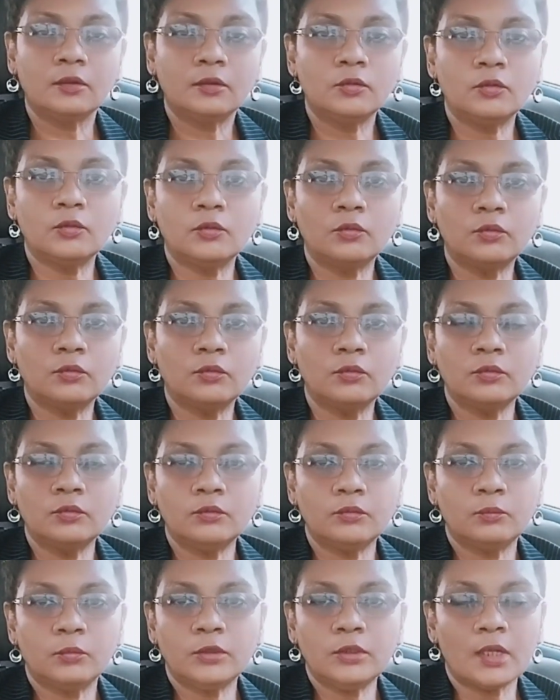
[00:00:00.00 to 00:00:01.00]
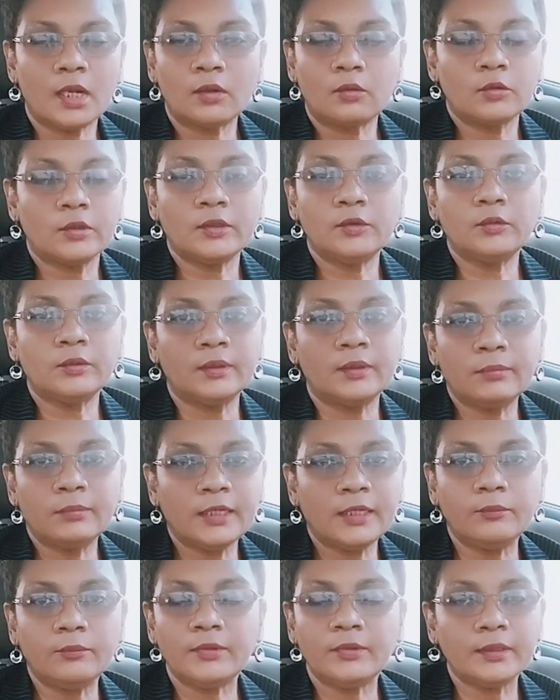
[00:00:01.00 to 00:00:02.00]
No, you're not going to do the
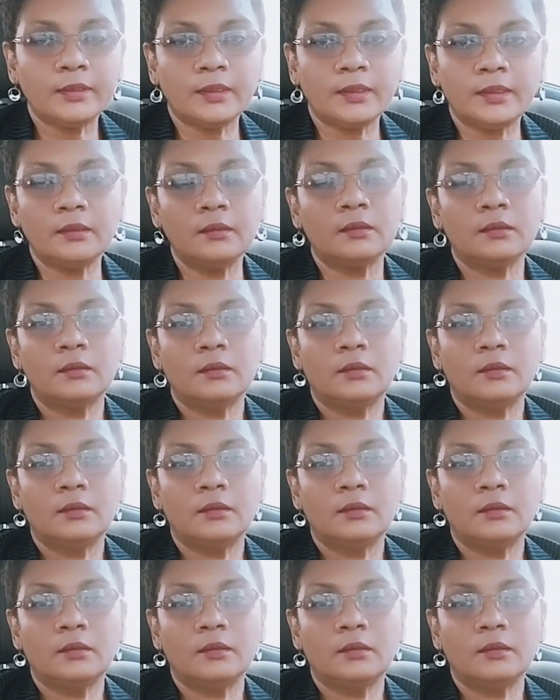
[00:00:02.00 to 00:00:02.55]
blame thing.